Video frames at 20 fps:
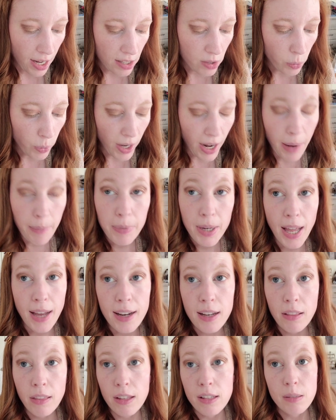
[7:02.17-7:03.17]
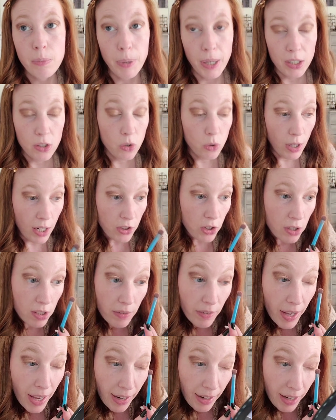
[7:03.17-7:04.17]
is when I'm getting these big
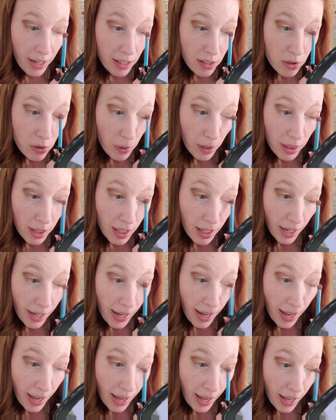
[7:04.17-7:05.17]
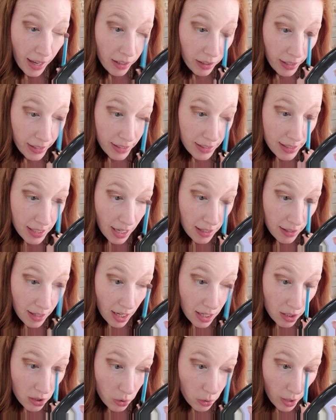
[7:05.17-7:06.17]
stretches of headaches. So I think I had like a 10
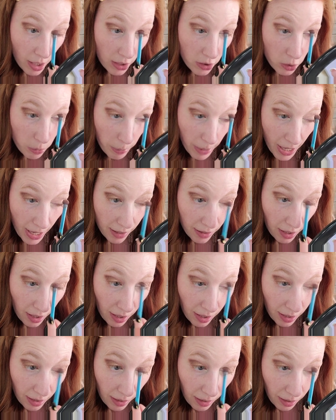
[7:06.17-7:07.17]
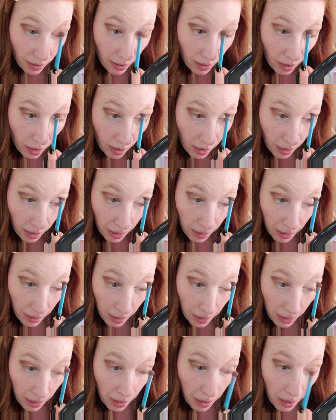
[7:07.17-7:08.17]
day stretch back in
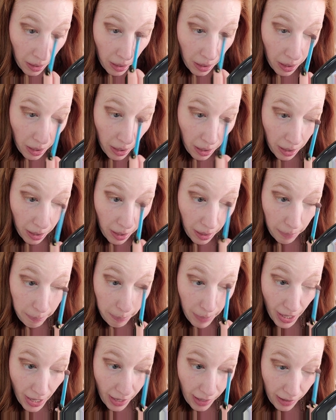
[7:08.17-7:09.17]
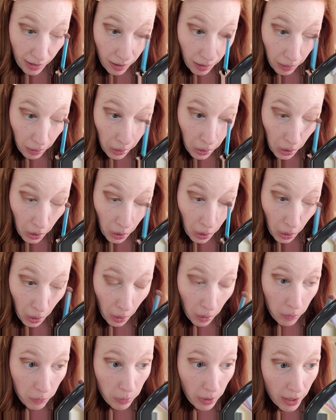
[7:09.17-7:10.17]
uh, May,
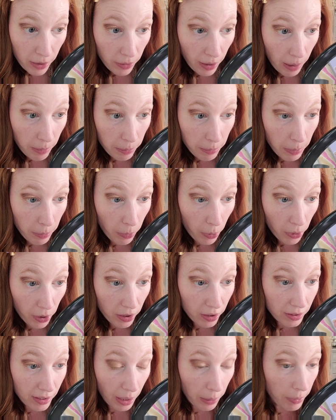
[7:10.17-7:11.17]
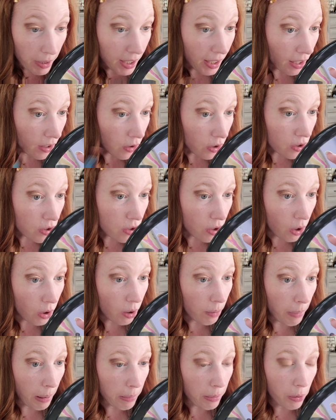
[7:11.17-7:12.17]
right around Memorial Day weekend or so,
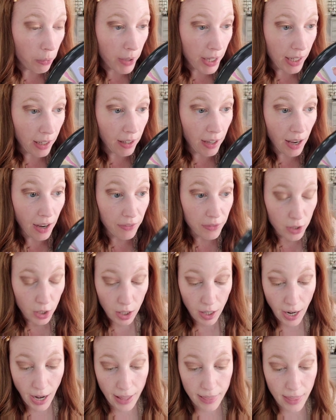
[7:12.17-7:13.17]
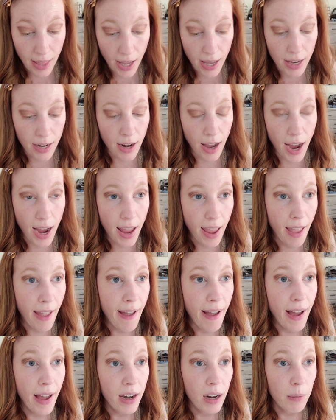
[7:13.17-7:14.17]
or maybe the weekend after. And then I
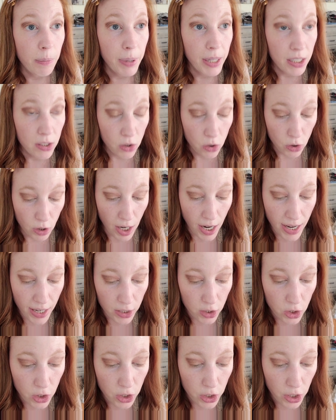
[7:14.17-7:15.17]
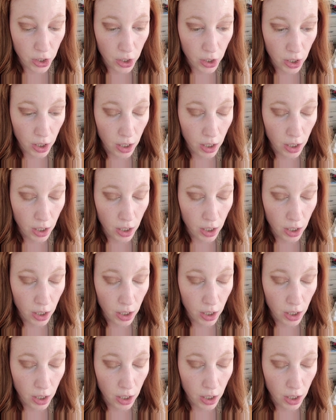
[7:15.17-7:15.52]
had a big stretch